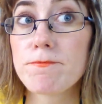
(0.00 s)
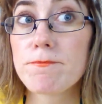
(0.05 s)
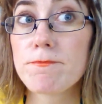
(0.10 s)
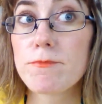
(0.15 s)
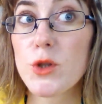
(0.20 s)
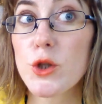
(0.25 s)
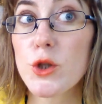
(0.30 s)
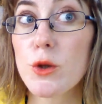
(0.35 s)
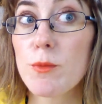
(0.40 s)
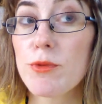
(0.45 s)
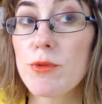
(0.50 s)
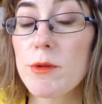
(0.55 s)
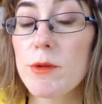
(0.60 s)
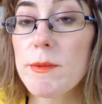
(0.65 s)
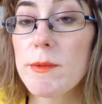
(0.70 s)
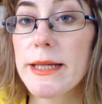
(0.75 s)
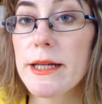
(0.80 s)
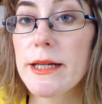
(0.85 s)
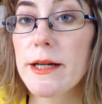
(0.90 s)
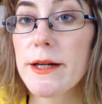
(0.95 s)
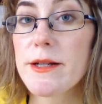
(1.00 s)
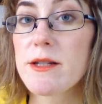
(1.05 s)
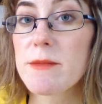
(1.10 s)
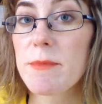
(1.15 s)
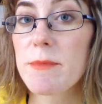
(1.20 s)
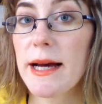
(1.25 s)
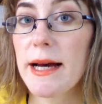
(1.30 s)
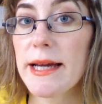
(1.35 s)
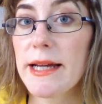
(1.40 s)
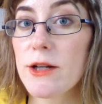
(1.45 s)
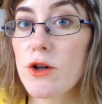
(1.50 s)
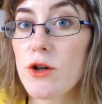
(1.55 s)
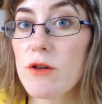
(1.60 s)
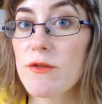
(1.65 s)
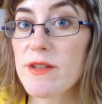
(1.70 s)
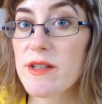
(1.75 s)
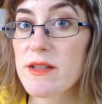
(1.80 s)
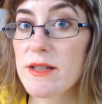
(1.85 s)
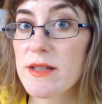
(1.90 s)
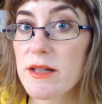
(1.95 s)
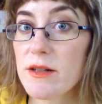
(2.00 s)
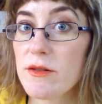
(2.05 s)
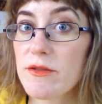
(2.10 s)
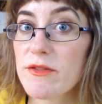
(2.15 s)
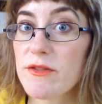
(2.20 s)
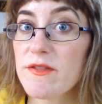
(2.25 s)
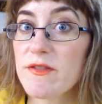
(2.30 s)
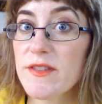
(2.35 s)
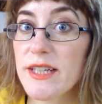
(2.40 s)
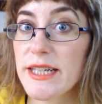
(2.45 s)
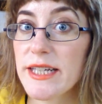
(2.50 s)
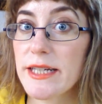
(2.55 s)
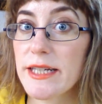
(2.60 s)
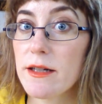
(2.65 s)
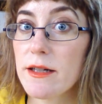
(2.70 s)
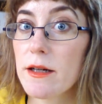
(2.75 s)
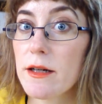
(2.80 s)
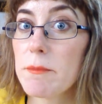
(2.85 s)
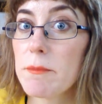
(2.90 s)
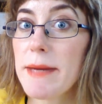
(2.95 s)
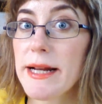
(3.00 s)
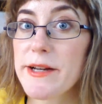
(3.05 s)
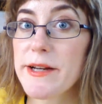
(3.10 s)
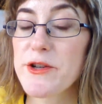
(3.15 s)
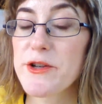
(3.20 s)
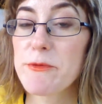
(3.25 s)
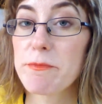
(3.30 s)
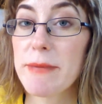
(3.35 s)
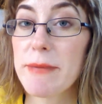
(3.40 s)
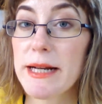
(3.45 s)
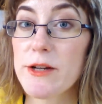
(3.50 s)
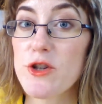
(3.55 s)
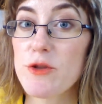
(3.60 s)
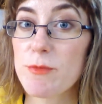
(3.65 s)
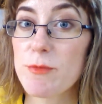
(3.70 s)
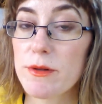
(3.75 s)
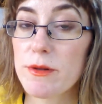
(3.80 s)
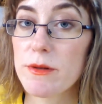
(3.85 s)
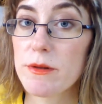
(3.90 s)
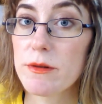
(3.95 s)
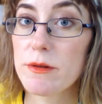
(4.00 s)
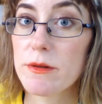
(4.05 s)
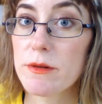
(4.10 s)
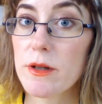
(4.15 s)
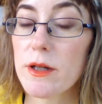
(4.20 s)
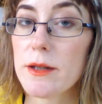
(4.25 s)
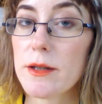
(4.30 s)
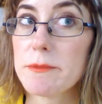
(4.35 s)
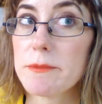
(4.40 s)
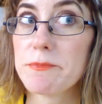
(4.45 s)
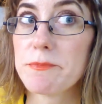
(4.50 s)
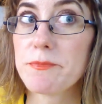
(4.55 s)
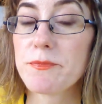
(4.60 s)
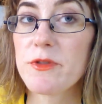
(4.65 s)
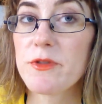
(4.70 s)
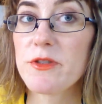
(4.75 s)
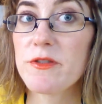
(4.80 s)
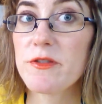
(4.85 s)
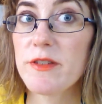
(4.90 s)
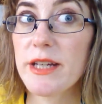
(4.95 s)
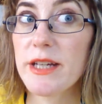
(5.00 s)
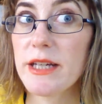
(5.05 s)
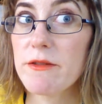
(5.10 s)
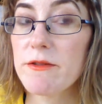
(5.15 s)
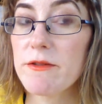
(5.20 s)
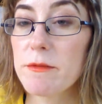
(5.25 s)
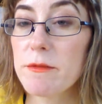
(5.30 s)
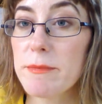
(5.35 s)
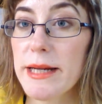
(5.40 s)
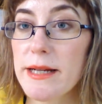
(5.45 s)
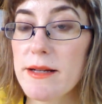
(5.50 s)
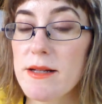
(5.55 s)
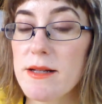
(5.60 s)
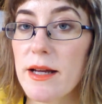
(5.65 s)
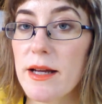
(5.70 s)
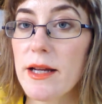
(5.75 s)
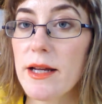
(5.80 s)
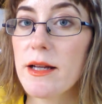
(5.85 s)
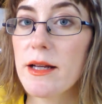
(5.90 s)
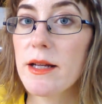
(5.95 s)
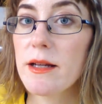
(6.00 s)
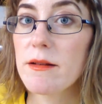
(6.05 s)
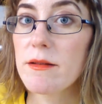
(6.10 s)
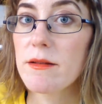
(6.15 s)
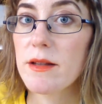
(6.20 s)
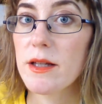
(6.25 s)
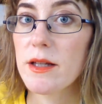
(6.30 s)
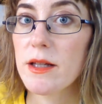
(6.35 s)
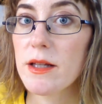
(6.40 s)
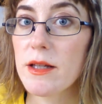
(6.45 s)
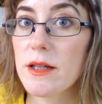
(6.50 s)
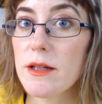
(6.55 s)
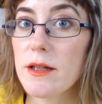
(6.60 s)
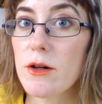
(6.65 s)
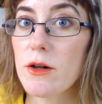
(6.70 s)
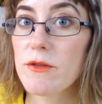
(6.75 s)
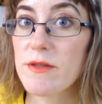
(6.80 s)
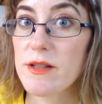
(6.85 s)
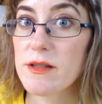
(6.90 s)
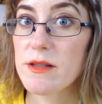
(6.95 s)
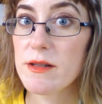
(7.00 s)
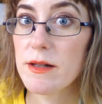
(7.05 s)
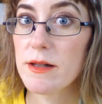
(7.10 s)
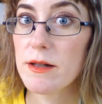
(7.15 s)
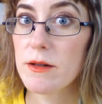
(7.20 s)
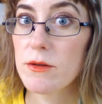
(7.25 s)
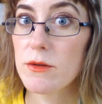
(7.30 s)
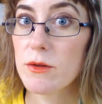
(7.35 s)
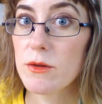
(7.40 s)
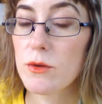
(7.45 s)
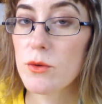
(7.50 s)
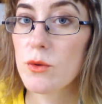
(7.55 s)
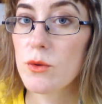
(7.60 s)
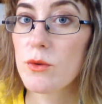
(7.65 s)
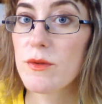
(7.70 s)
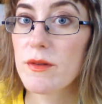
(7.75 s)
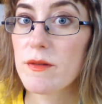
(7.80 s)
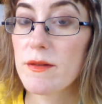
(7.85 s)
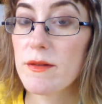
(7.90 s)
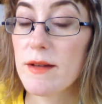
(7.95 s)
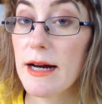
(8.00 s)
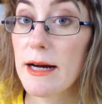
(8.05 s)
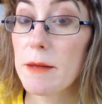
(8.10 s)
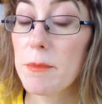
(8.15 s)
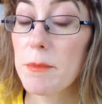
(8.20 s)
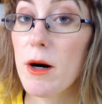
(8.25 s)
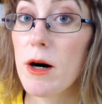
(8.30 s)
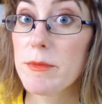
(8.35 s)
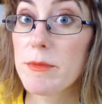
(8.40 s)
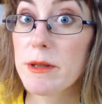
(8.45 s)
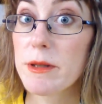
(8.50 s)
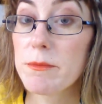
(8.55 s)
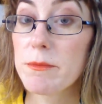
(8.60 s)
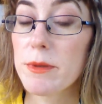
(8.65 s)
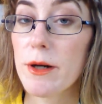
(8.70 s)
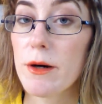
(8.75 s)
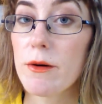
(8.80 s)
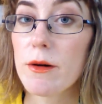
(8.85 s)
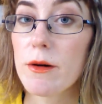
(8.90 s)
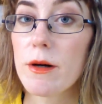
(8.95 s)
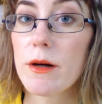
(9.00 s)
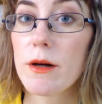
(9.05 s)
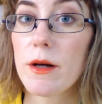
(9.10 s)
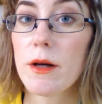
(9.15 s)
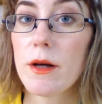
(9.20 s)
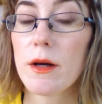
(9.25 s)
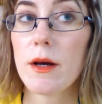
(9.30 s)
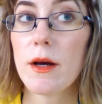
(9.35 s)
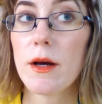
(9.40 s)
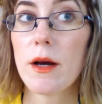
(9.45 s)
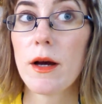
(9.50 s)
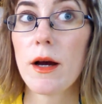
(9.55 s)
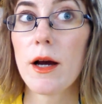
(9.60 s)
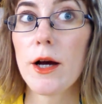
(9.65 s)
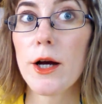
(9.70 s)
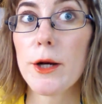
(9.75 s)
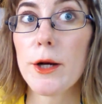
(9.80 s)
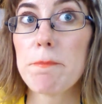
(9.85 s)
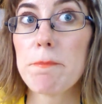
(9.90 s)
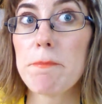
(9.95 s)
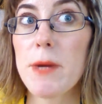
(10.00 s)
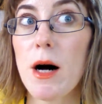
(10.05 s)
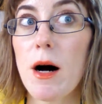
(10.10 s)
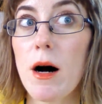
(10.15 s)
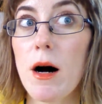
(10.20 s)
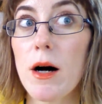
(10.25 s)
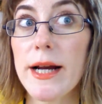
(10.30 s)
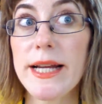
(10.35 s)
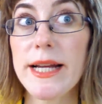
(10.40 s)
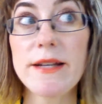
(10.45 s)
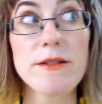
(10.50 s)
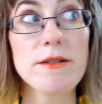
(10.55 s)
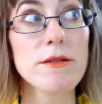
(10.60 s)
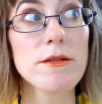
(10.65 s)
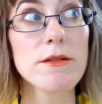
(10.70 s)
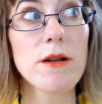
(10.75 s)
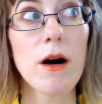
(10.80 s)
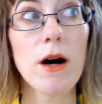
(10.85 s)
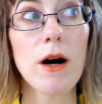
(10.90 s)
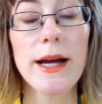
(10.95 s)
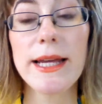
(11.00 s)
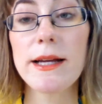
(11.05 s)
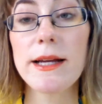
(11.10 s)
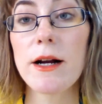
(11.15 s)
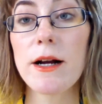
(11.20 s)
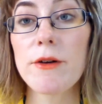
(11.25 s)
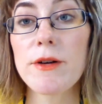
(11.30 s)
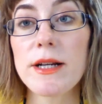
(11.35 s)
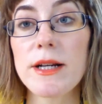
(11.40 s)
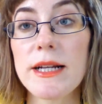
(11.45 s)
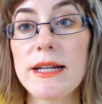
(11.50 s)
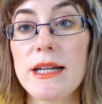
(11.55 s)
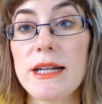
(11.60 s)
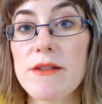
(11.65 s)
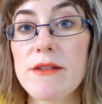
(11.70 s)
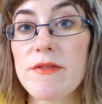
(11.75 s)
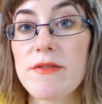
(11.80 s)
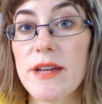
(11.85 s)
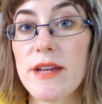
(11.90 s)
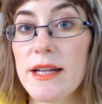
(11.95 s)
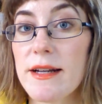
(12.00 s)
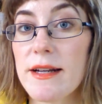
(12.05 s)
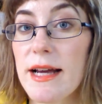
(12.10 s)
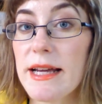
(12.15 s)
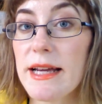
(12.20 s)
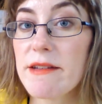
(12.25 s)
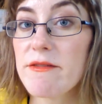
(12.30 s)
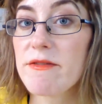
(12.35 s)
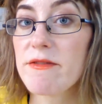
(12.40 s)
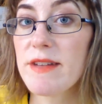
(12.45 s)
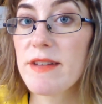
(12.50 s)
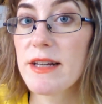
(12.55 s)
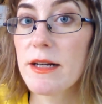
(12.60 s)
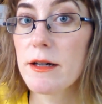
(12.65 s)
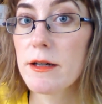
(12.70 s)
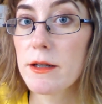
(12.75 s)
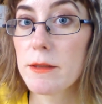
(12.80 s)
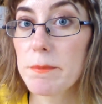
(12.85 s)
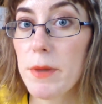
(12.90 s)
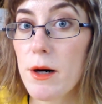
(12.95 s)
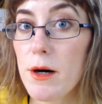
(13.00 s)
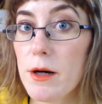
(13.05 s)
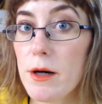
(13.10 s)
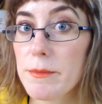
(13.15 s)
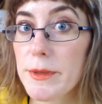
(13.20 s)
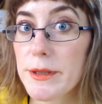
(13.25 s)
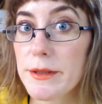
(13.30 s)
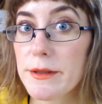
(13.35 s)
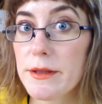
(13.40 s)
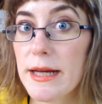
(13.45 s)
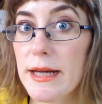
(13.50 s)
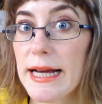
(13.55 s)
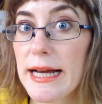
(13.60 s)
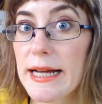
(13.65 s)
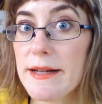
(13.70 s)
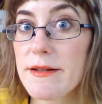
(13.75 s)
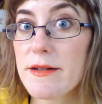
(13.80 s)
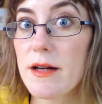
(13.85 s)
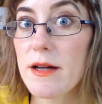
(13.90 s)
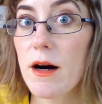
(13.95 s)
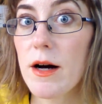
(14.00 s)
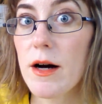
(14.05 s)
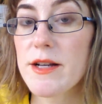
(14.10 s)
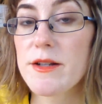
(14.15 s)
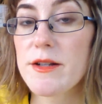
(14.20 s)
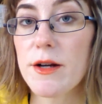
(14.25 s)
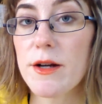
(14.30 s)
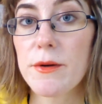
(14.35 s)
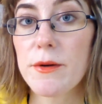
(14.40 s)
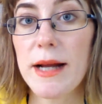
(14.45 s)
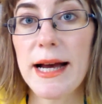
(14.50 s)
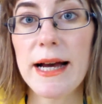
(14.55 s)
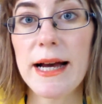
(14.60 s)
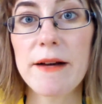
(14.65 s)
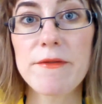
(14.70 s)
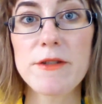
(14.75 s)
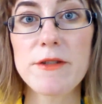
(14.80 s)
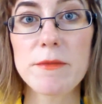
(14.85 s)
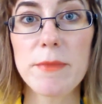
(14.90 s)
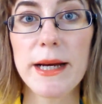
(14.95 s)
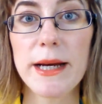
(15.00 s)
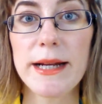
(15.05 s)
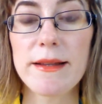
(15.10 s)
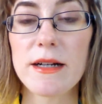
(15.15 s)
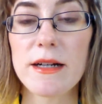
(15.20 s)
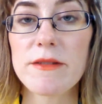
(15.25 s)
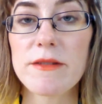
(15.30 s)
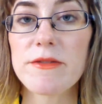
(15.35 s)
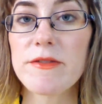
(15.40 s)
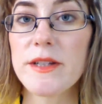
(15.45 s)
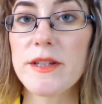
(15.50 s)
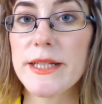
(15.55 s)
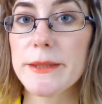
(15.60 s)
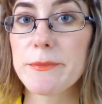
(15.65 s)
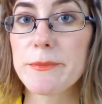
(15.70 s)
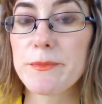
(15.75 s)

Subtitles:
you're probably going to pay an office-tel fee, a management fee for maintaining the office-tel or that apartment block. I currently live in a villa apartment and I don't have to pay that fee.